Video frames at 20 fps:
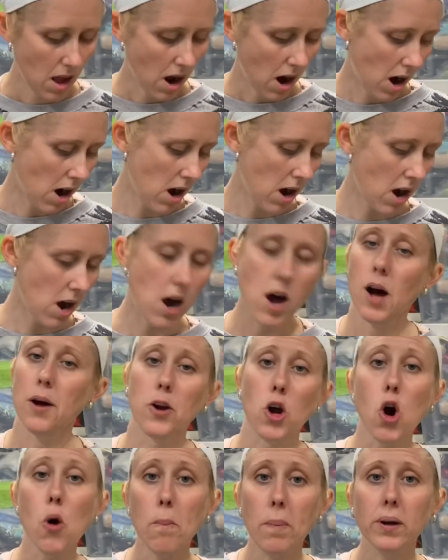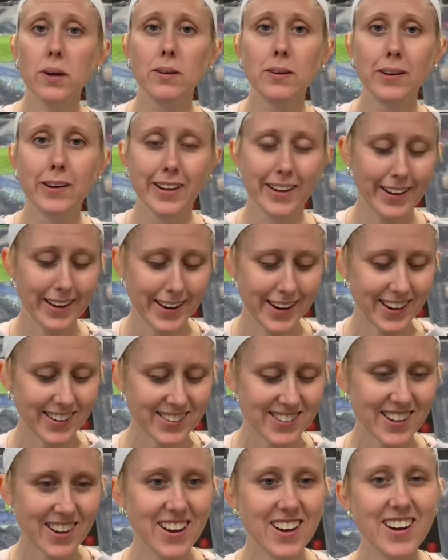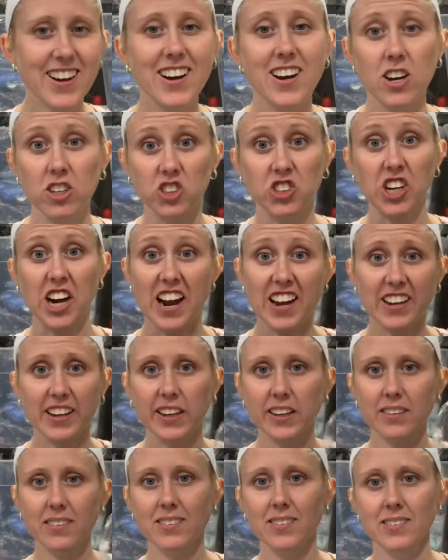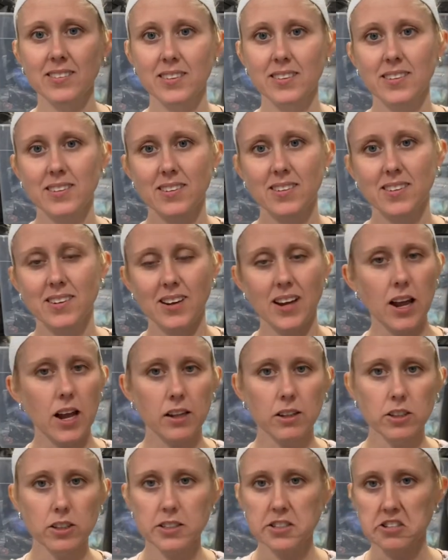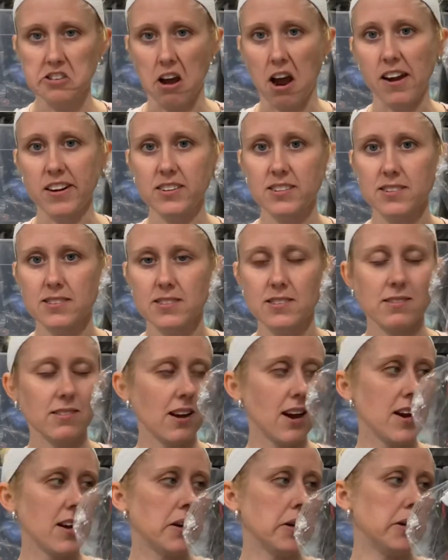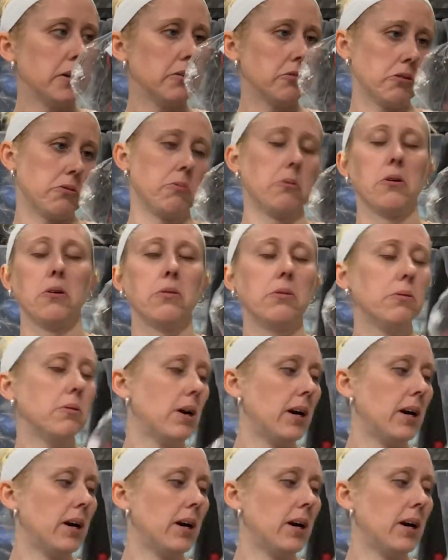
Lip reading: Nope. It's a jacket. It looks nice. I don't know.